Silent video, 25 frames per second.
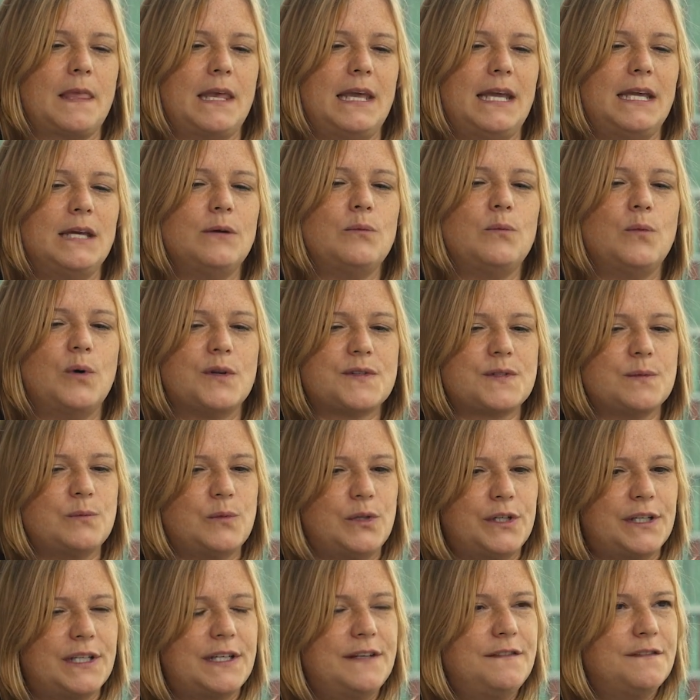It wasn't
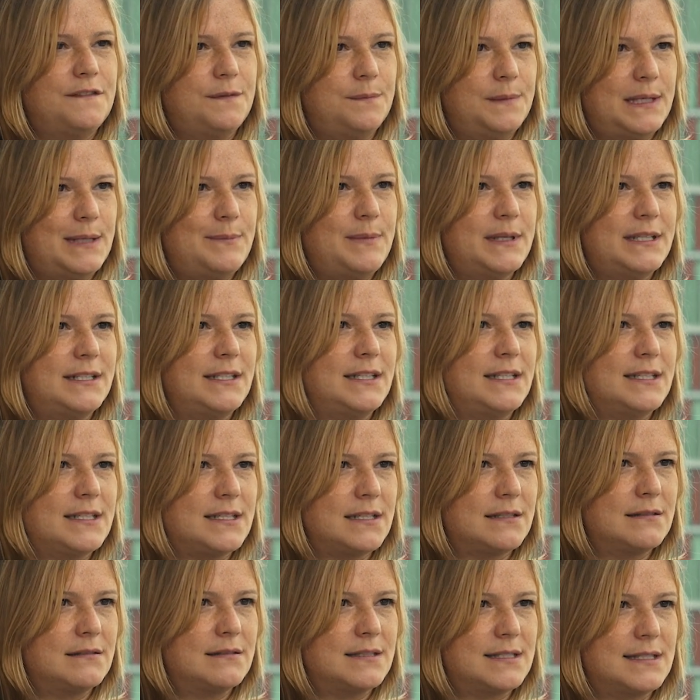working for me being in the
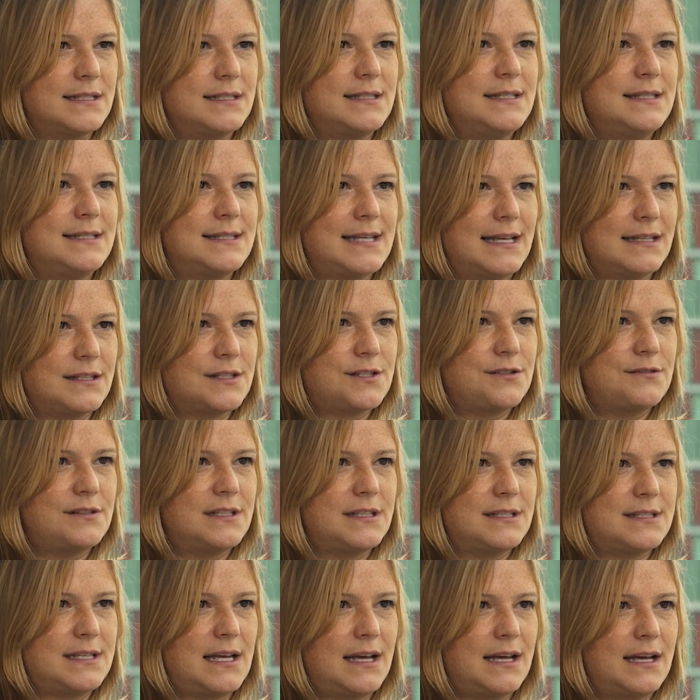city centre at
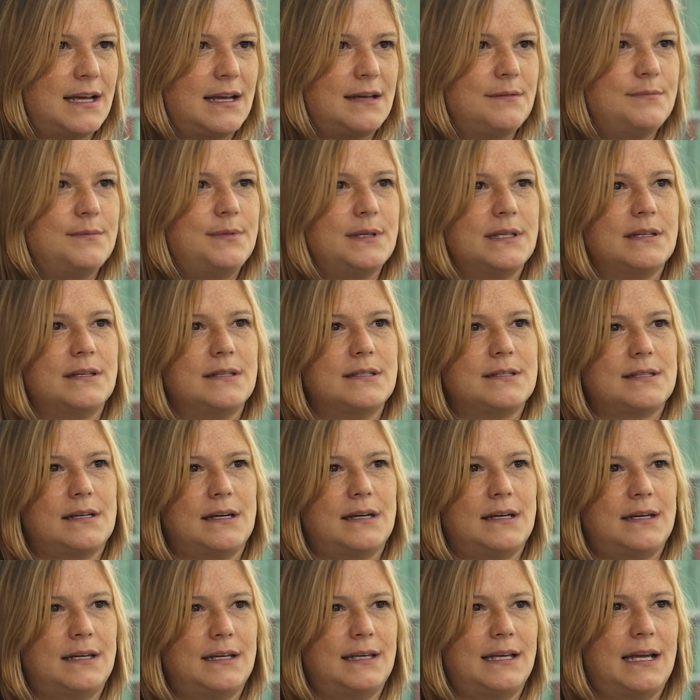the time because
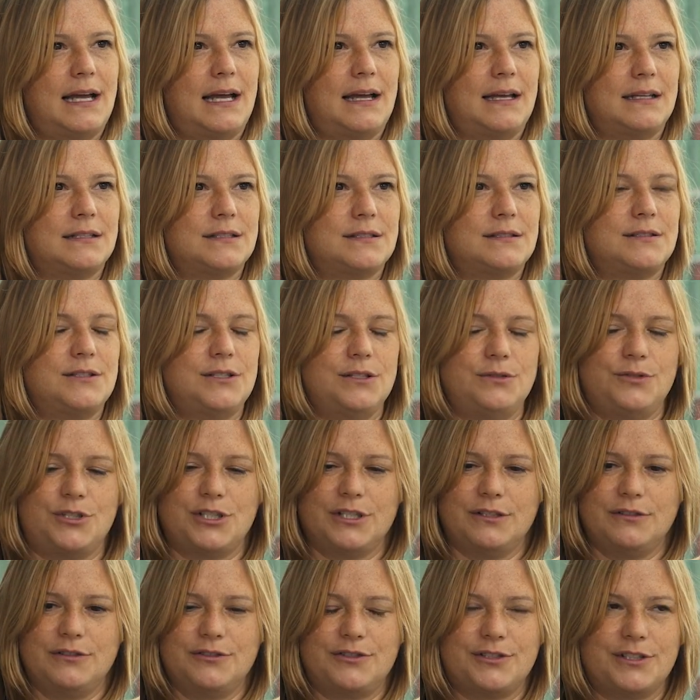I had two
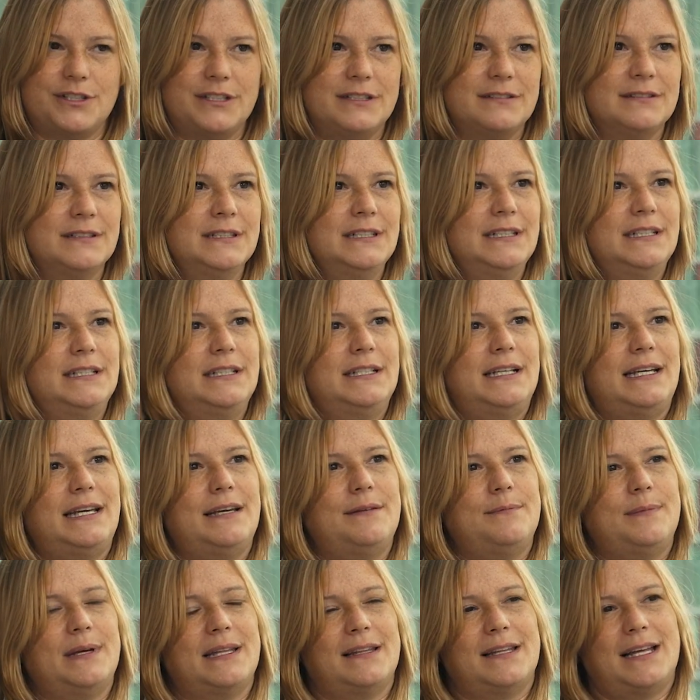children.
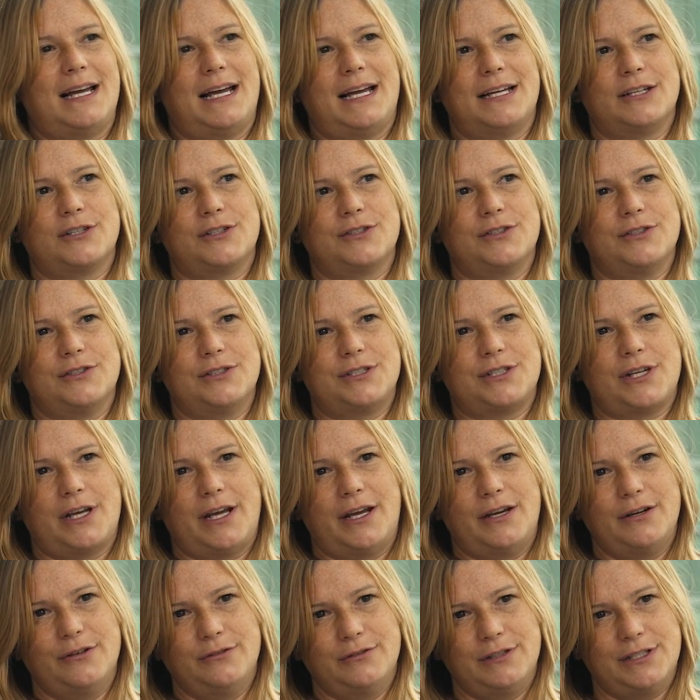It meant that I could
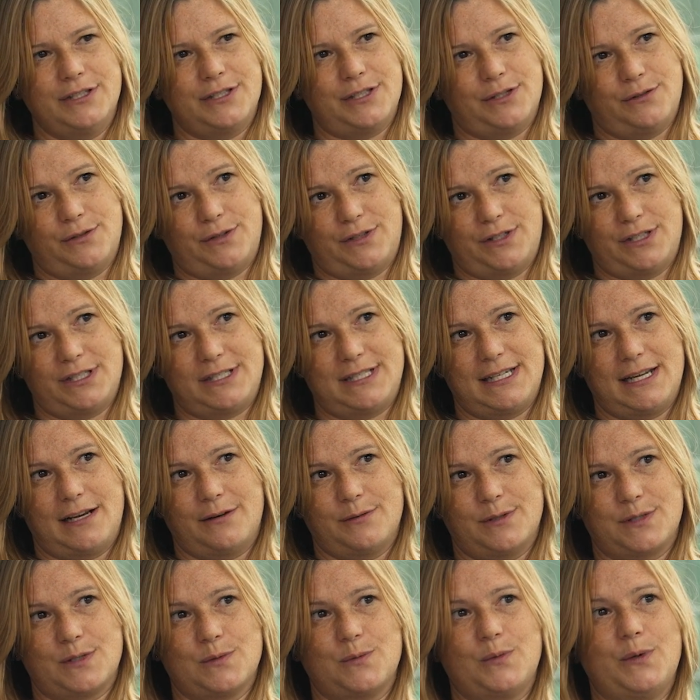only do 30
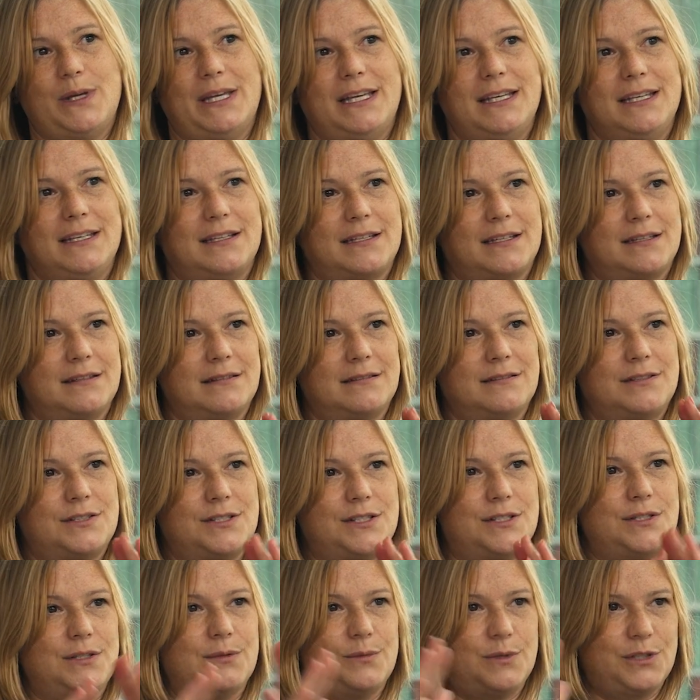hours a week
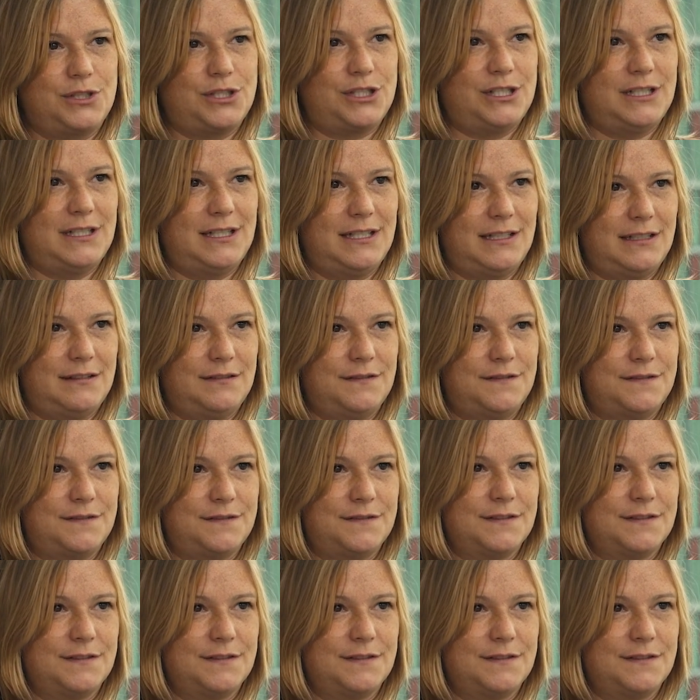to achieve